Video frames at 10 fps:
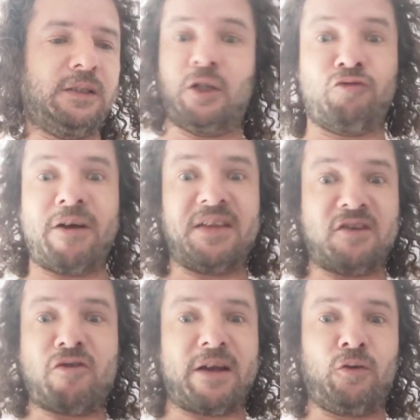just ran
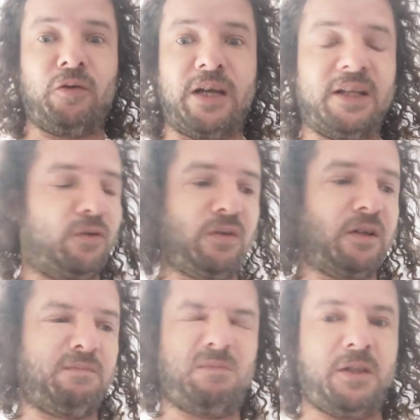that track all day, and there was
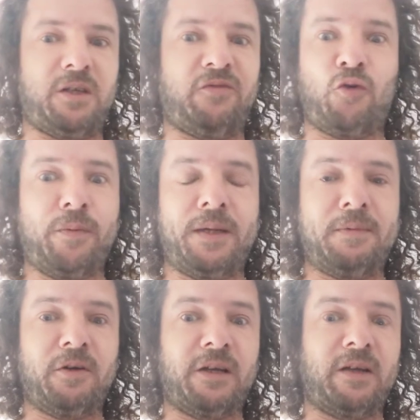40
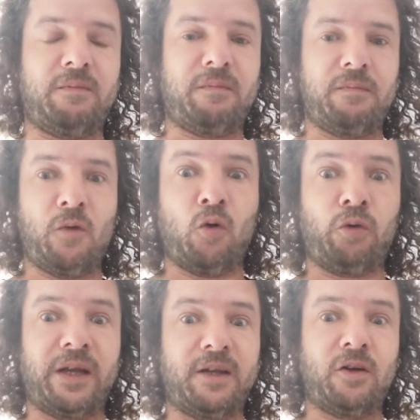people on it
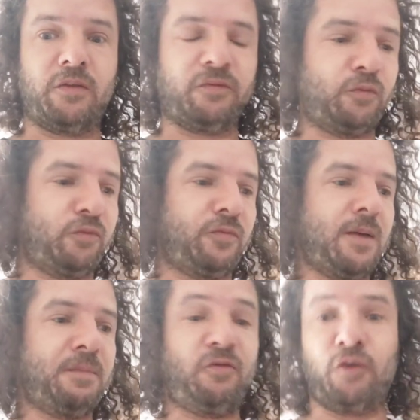all day long
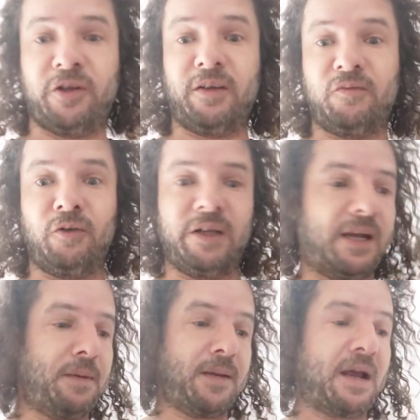before the full
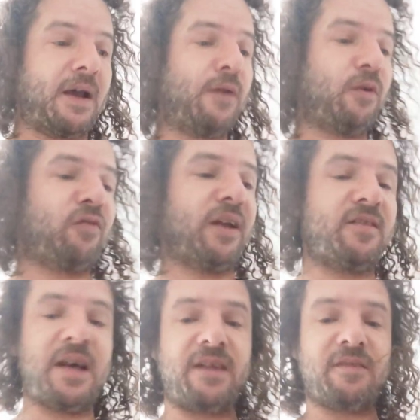game came out. It was
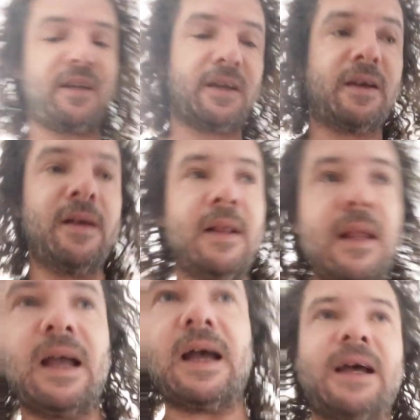fantastic.
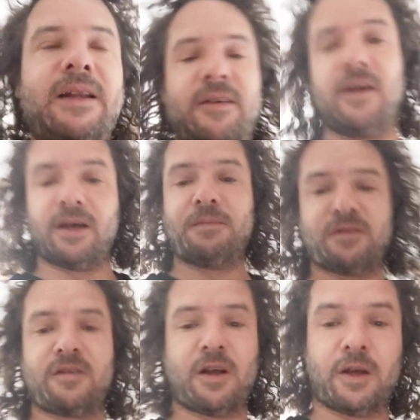And
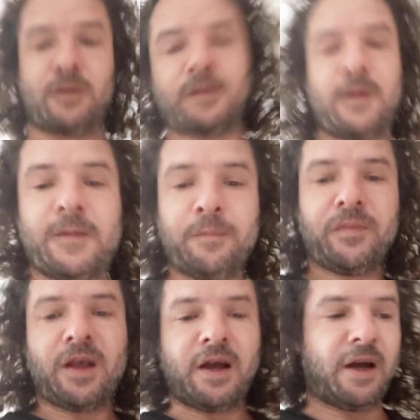
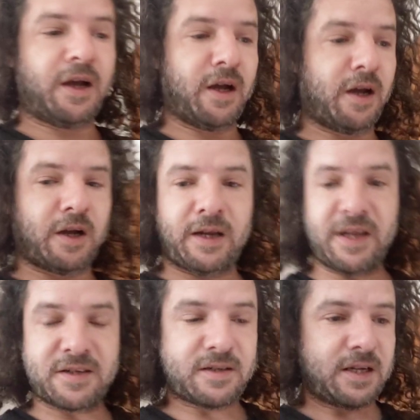
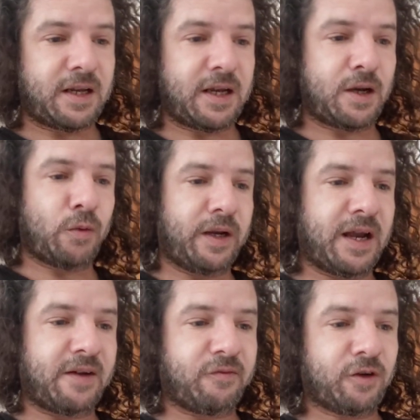let's see here. We
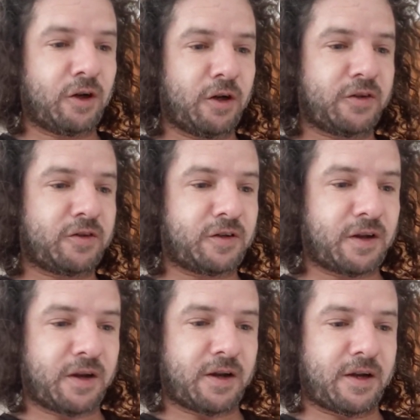have got
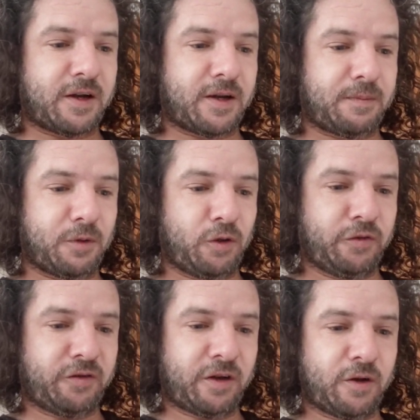
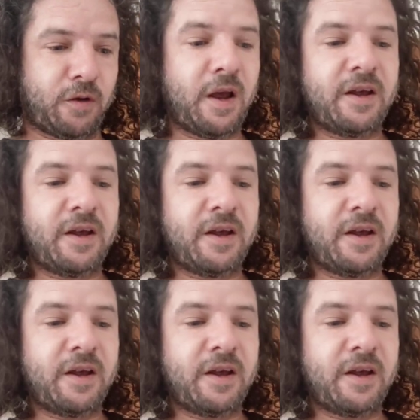also